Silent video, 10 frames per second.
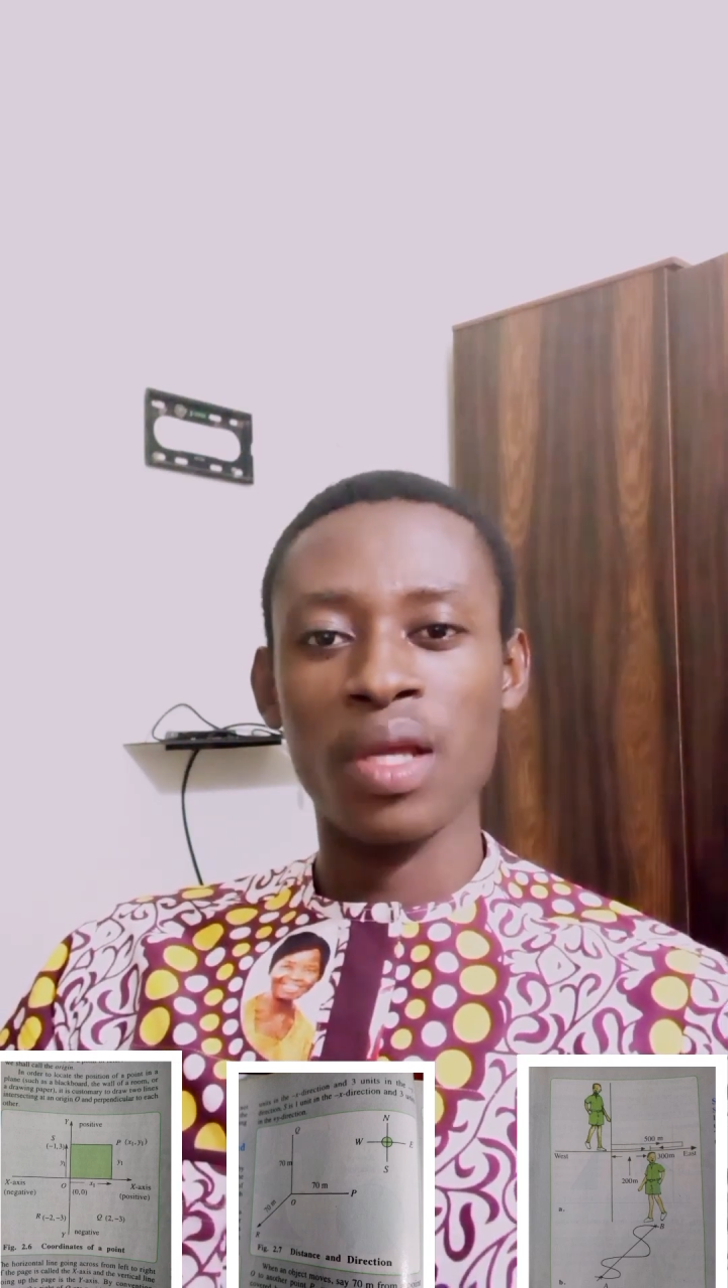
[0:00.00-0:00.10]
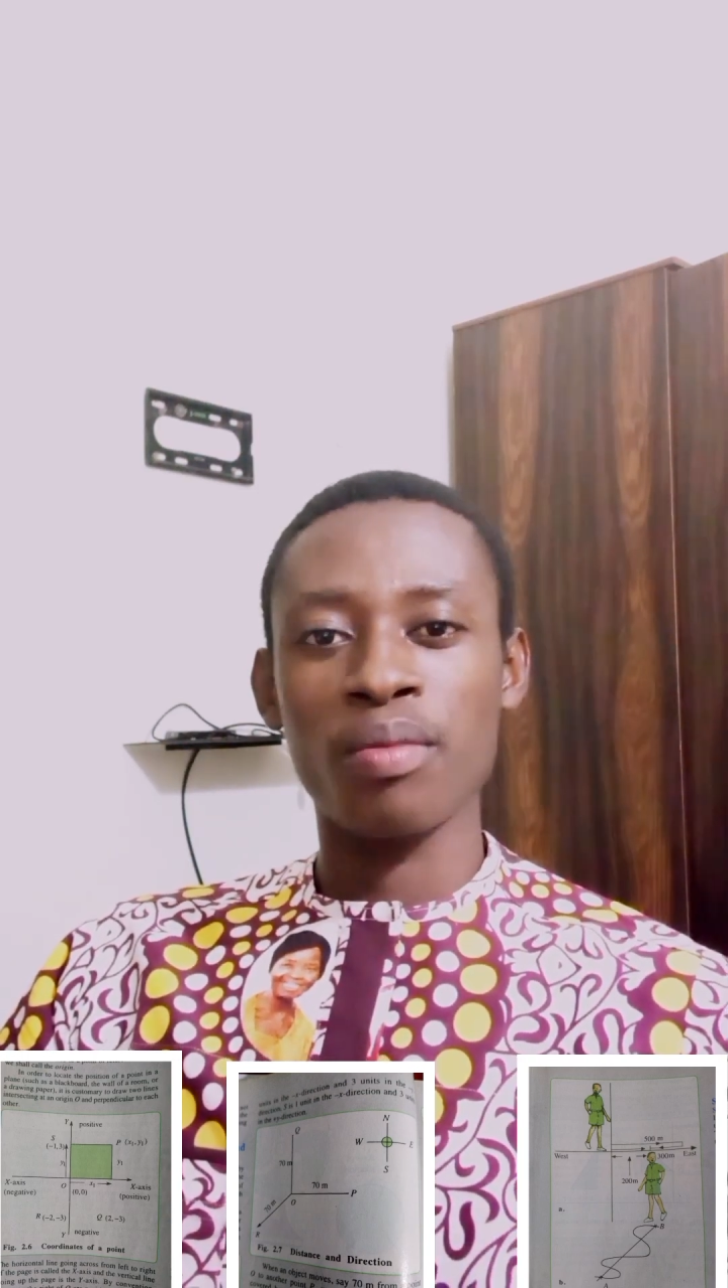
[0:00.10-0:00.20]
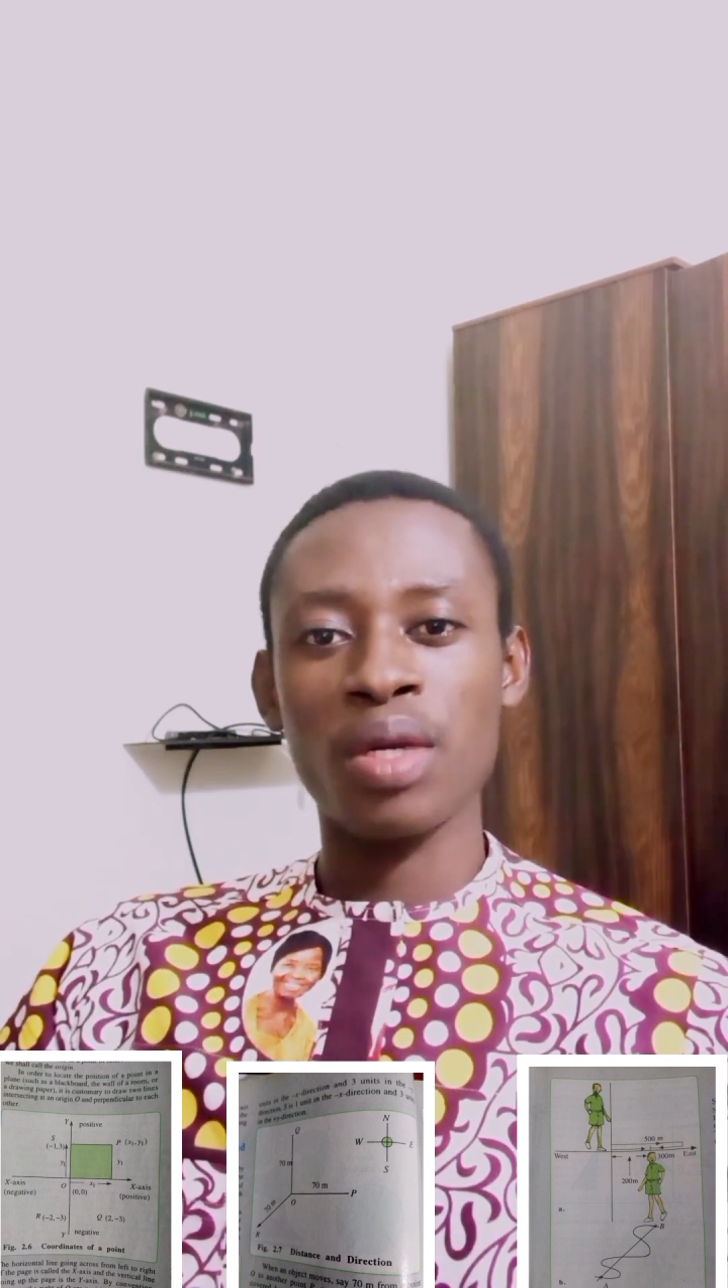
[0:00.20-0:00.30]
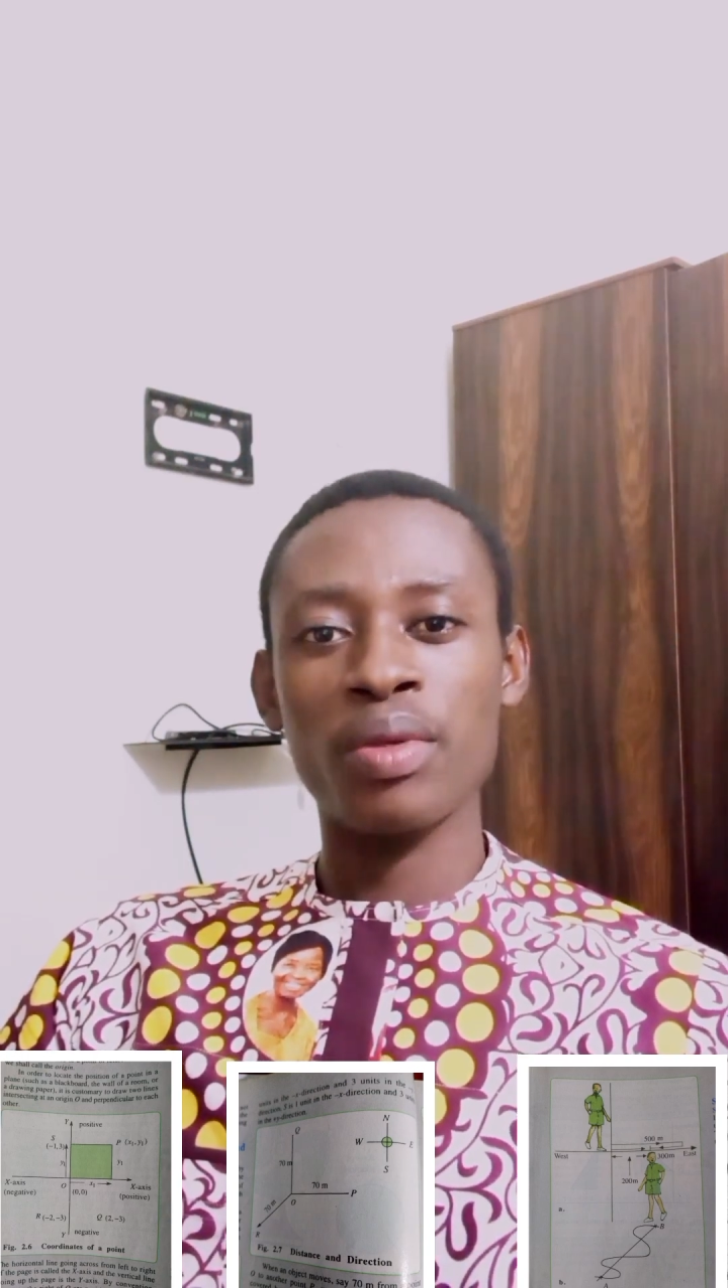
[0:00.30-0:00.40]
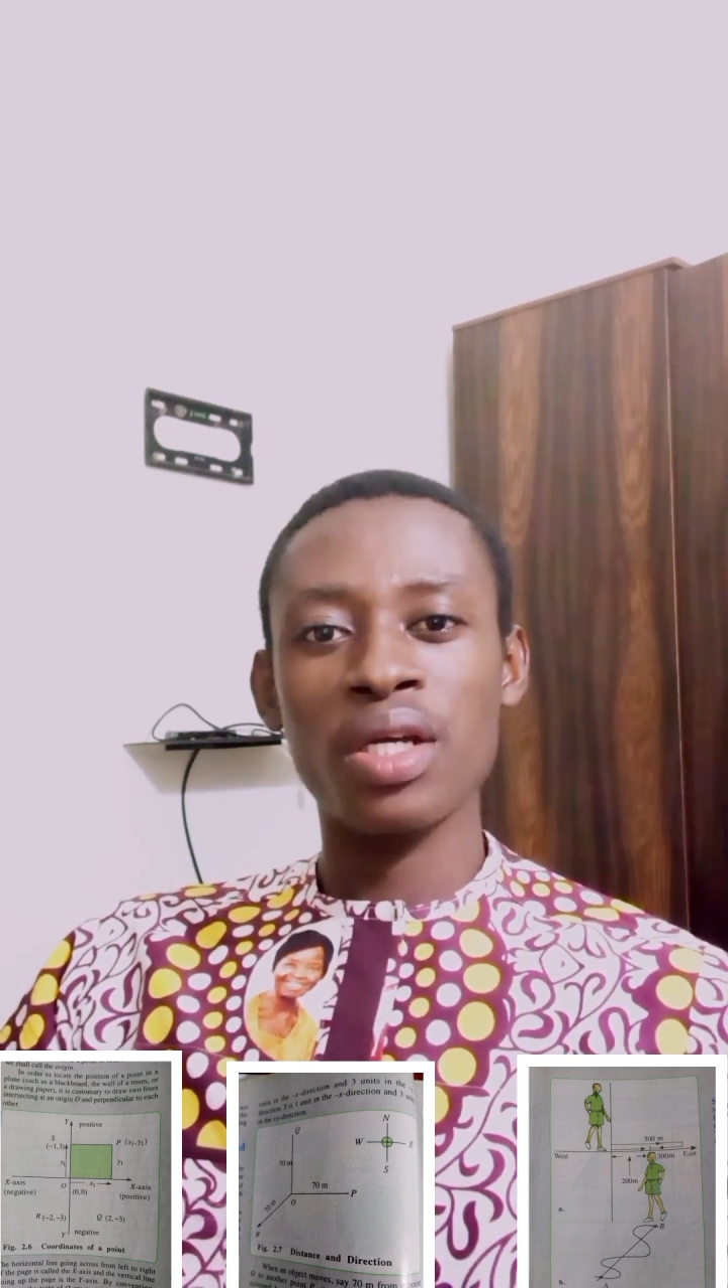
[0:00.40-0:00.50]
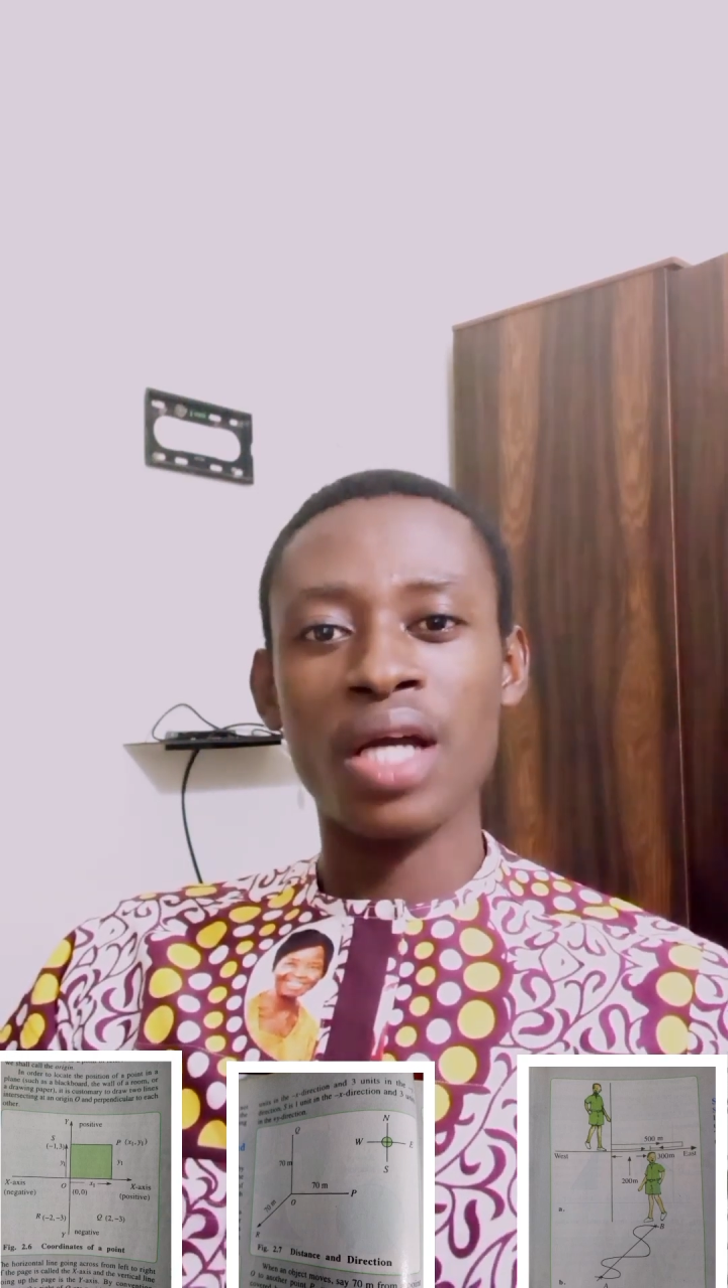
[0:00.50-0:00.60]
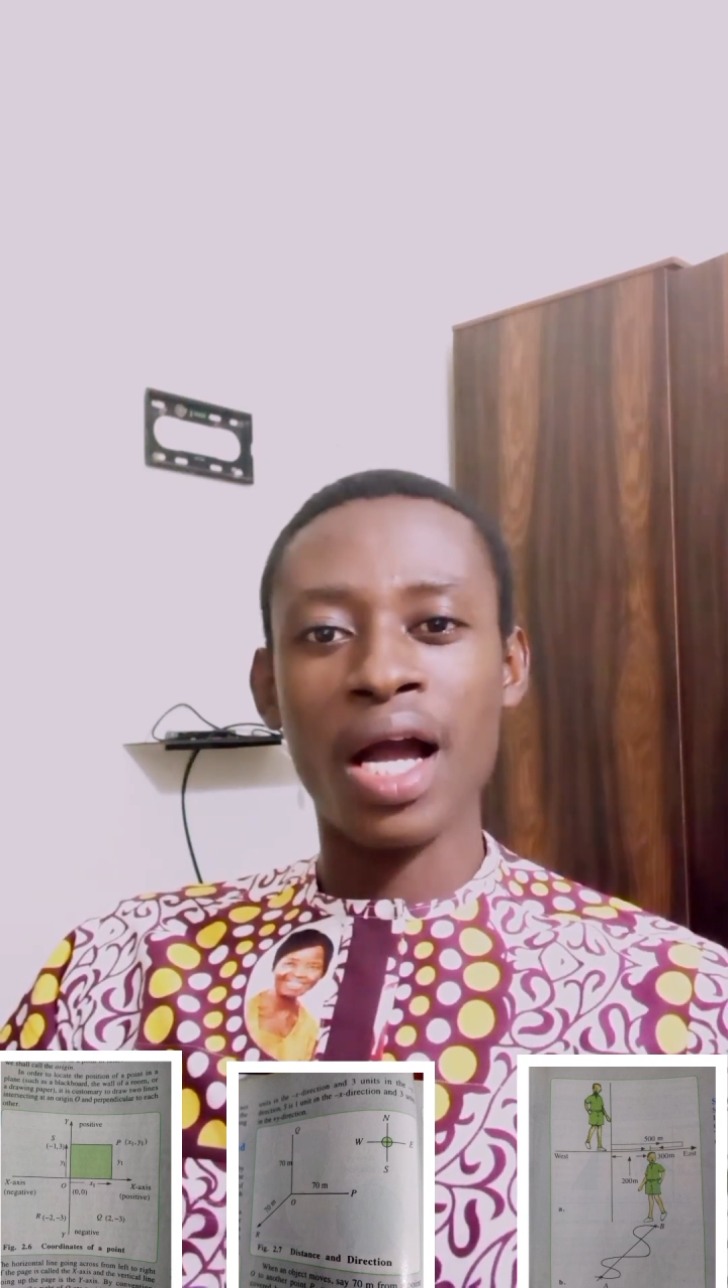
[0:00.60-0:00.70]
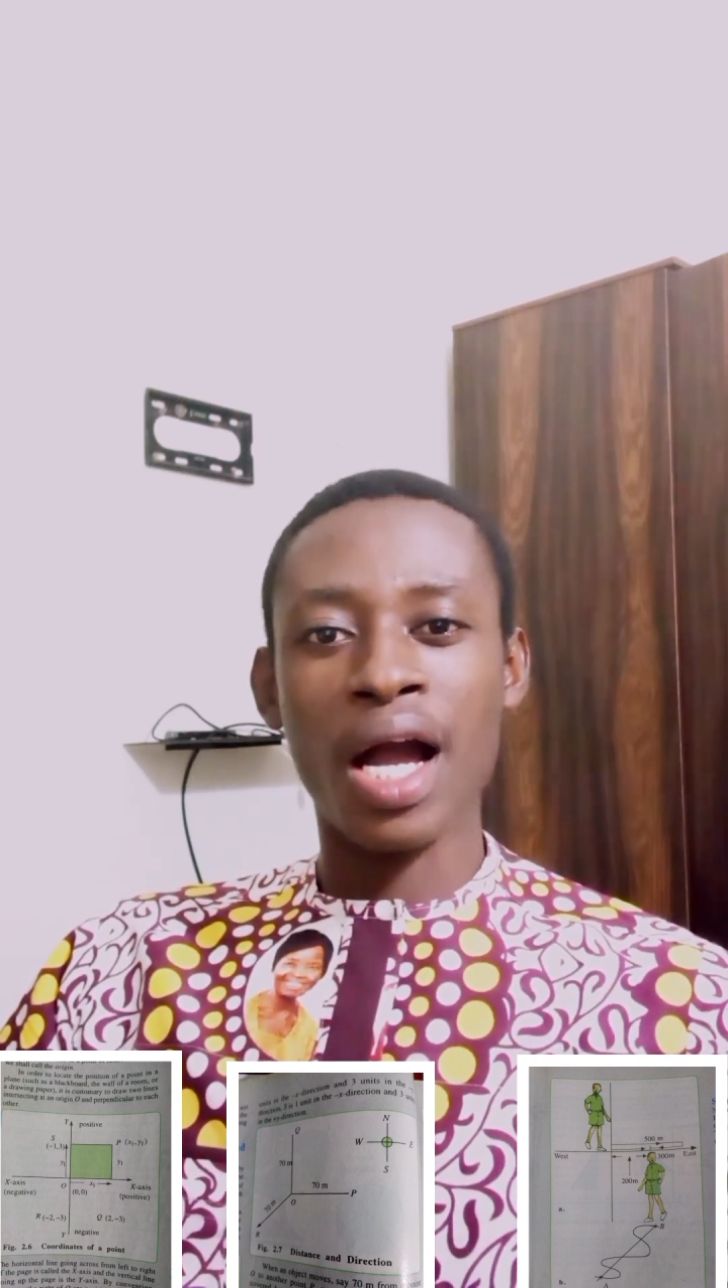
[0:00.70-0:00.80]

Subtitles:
Maybe